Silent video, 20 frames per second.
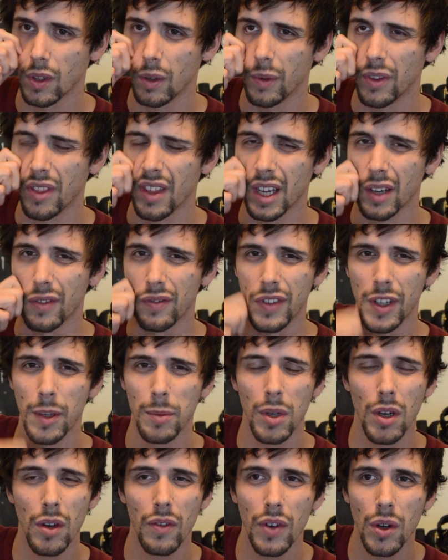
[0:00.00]
with like
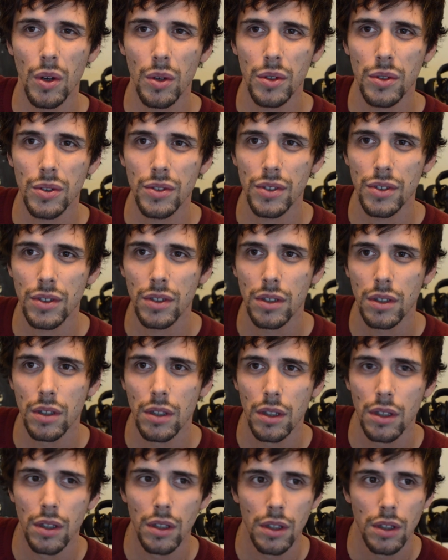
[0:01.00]
female vocals.
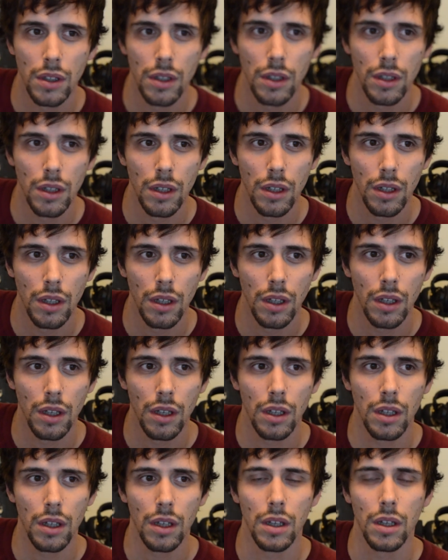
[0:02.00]

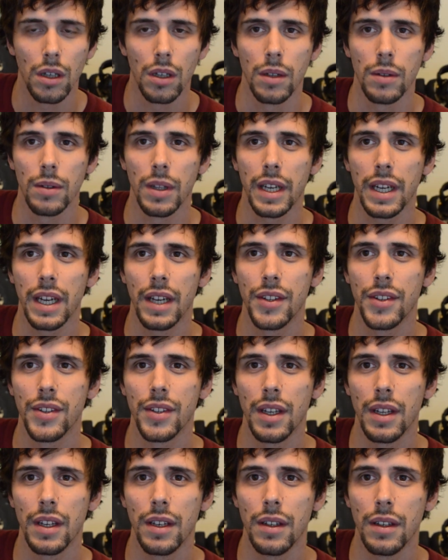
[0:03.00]
Uh, like I
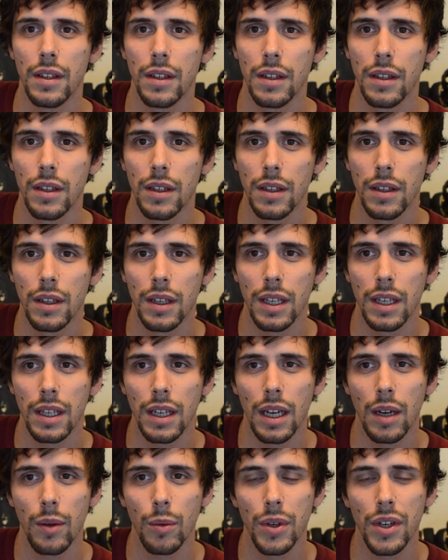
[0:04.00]
said
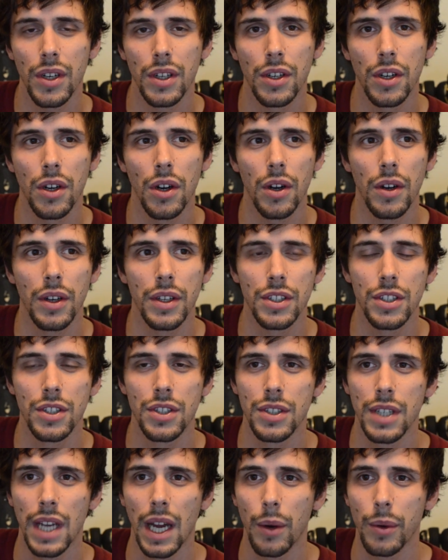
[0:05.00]
I wouldn't call it
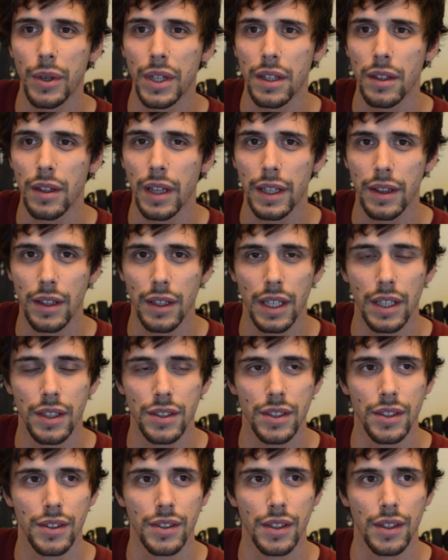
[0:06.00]
shouty like the
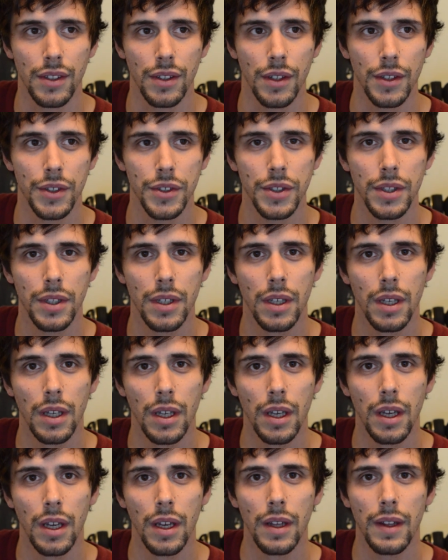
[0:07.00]
HD 600
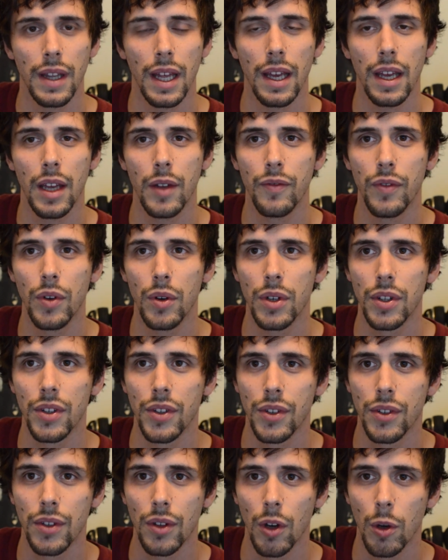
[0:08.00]
That headphone
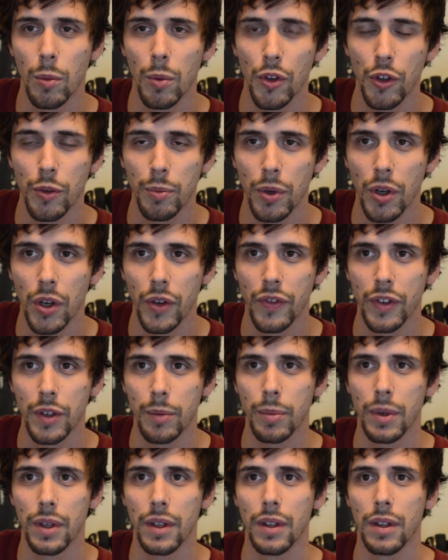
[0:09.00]
is almost
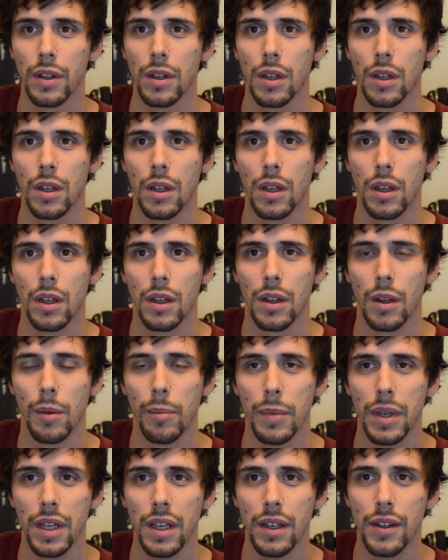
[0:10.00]
perfect, but the
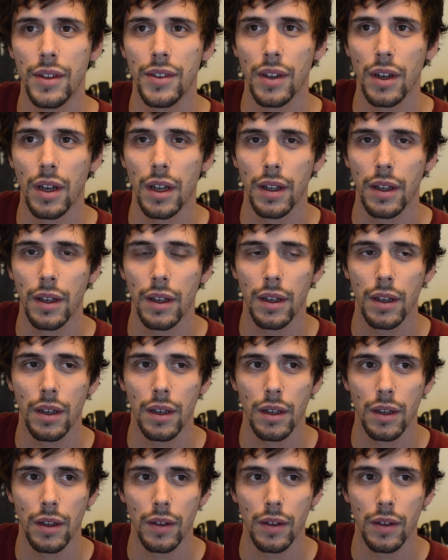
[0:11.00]
mids on